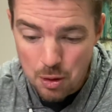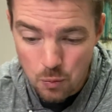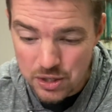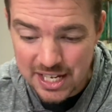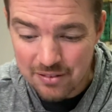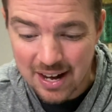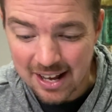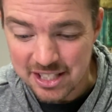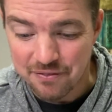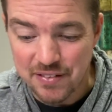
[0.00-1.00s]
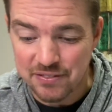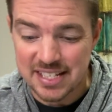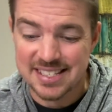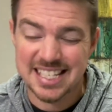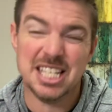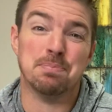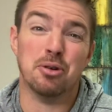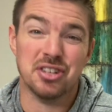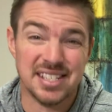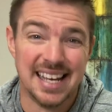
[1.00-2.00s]
which again, right now it's at
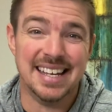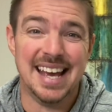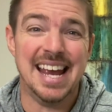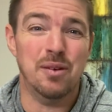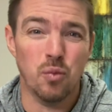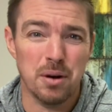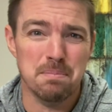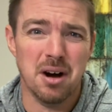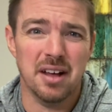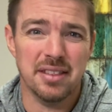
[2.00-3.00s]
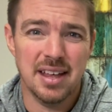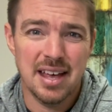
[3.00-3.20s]
56% gain in 1 month.